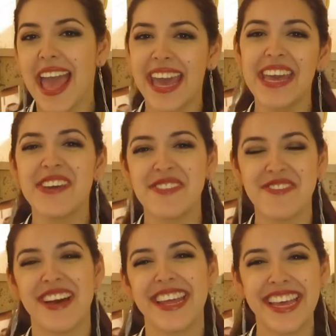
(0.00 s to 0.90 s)
Hey
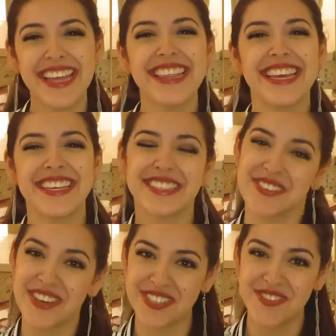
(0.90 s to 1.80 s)
everybody, thank you so
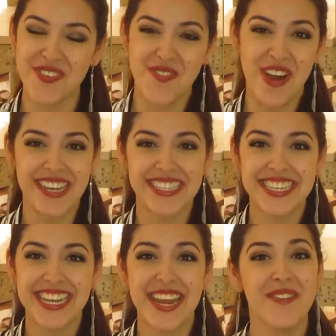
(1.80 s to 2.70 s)
much for
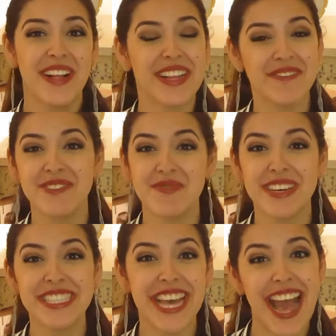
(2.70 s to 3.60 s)
watching and welcome to
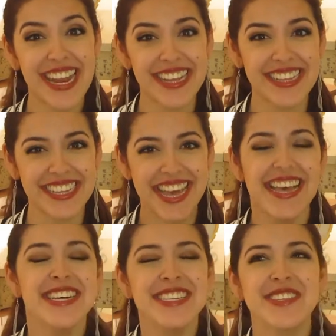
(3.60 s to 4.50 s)
my channel.
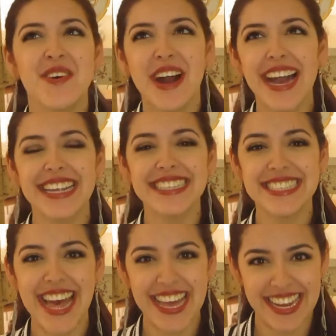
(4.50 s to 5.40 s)
So I
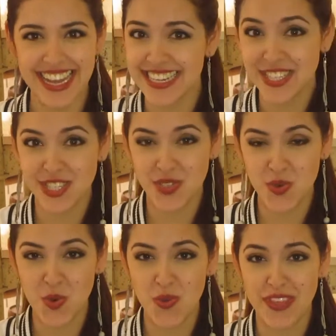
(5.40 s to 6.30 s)
decided to
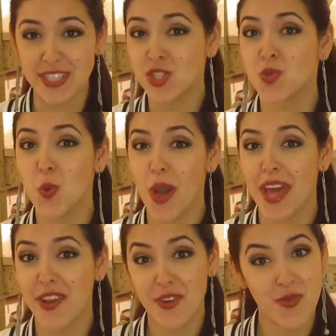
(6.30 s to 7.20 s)
do this
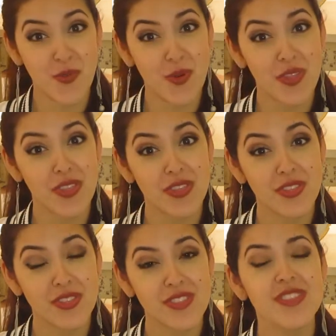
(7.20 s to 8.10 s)
sweater,
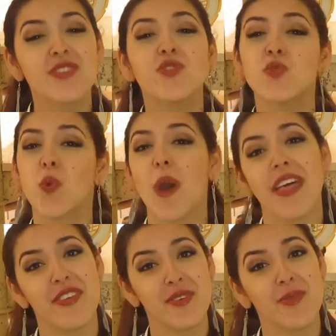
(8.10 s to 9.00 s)
this
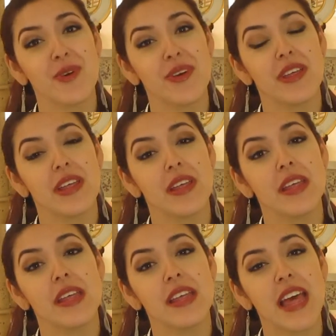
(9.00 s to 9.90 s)
sweater,
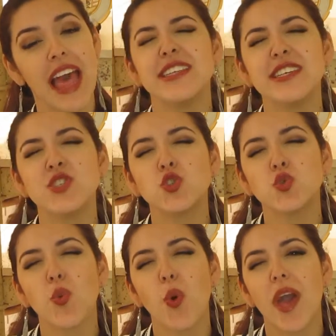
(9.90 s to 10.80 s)
this
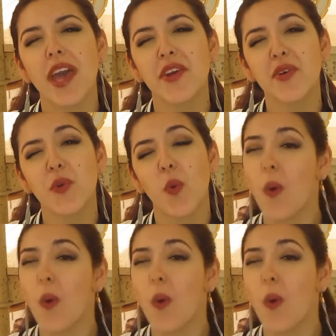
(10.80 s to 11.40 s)
sweater